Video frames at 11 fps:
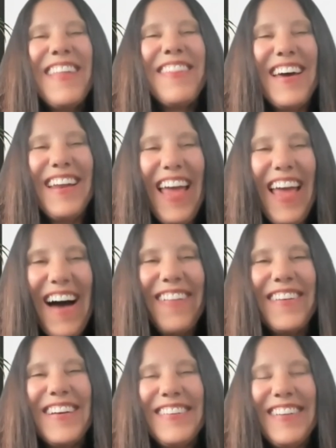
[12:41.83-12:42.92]
that
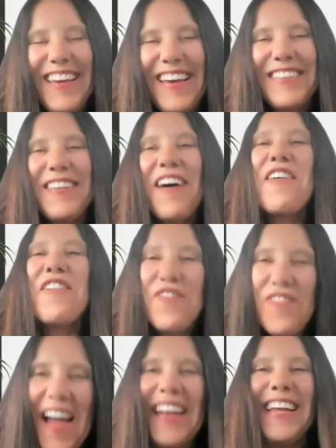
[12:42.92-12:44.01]
Alex is
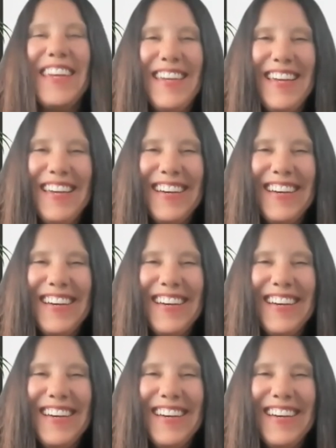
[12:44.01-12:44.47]
funny.